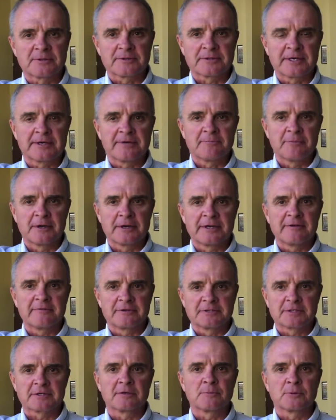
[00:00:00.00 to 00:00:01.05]
what they
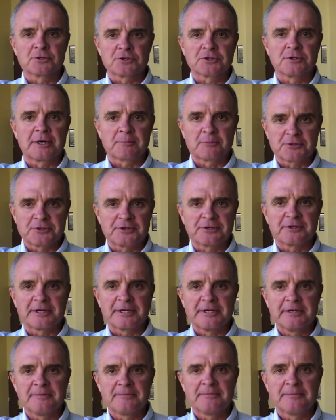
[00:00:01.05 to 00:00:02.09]
believe is a commercial
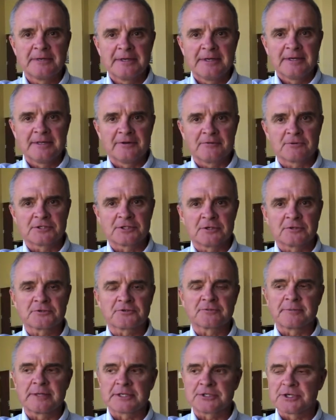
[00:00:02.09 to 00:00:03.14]
opportunity that
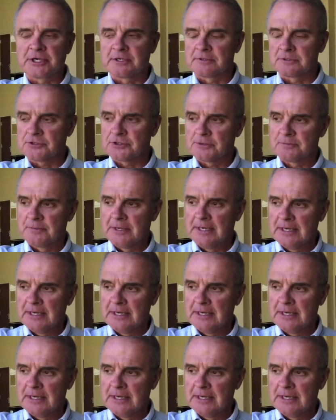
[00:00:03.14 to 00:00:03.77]
results from that challenge.